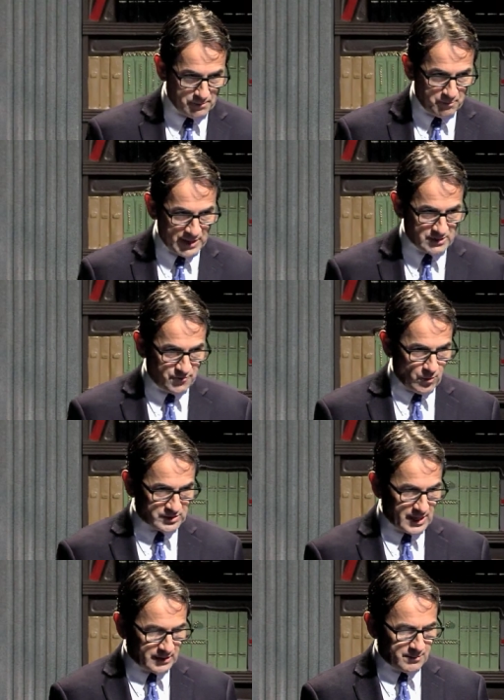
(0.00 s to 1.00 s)
Binks Forest
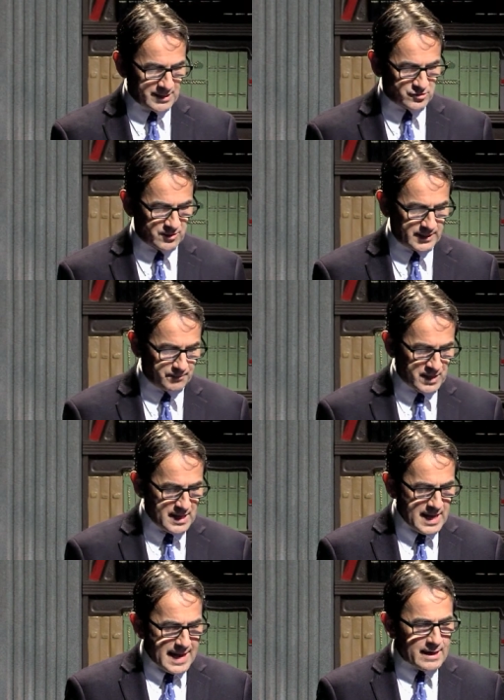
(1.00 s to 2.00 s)
Elementary.
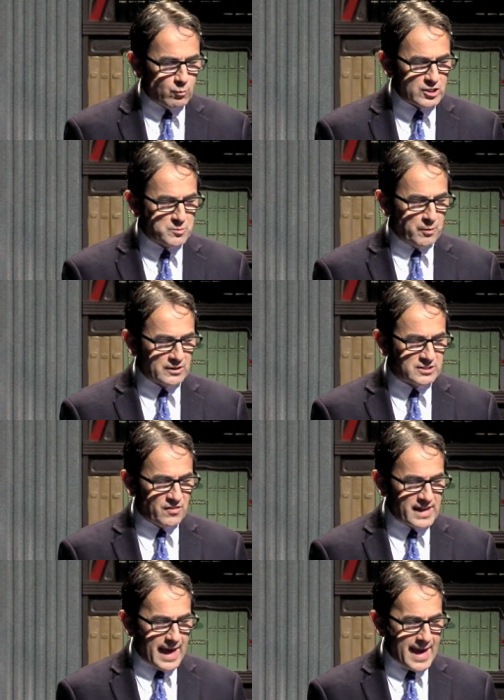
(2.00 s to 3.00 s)
In which book did
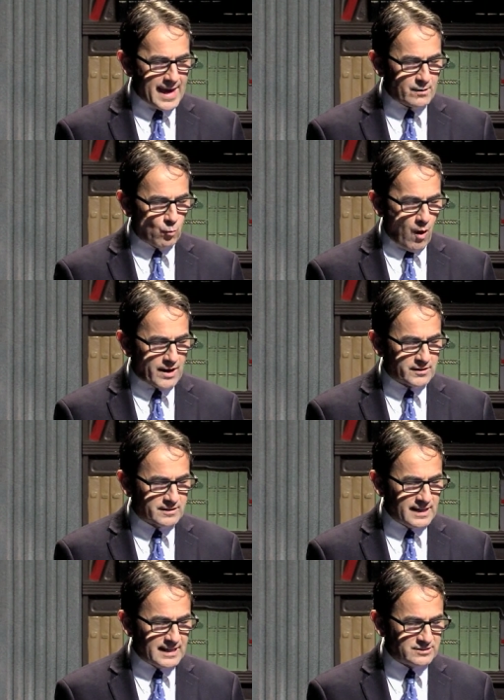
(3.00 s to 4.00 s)
the aunt want her
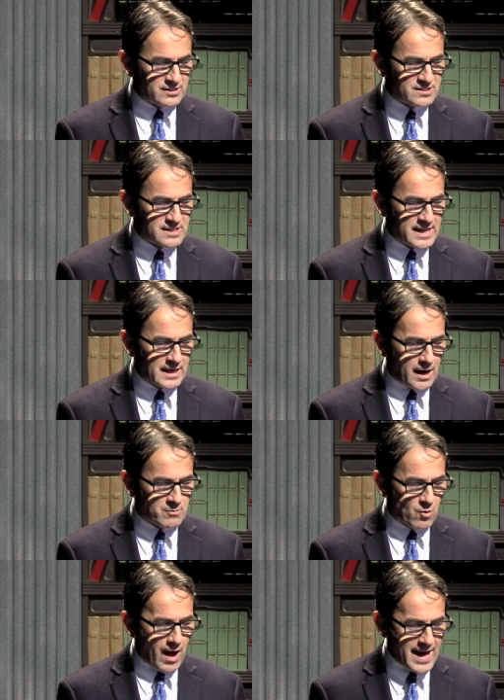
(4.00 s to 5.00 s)
niece to sing a
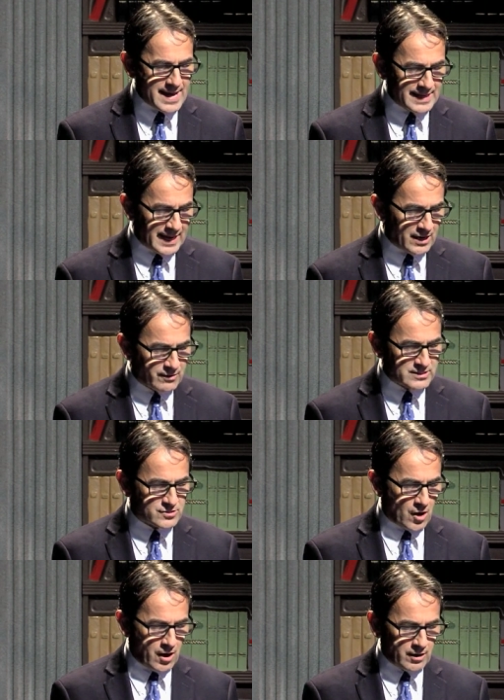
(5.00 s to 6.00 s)
Mariah Carey
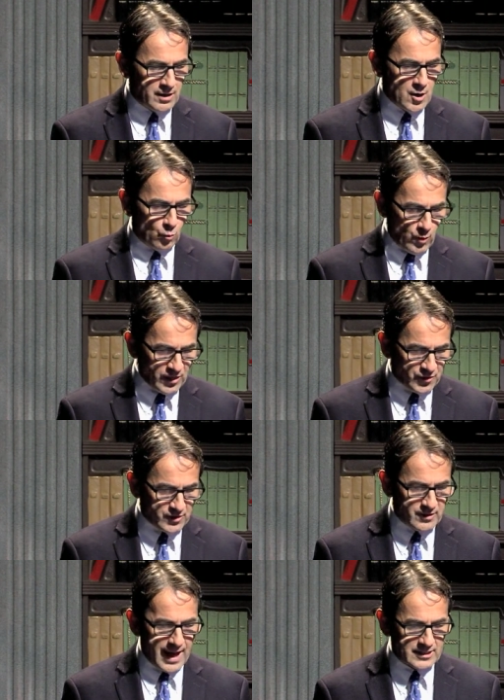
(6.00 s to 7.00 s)
song with her at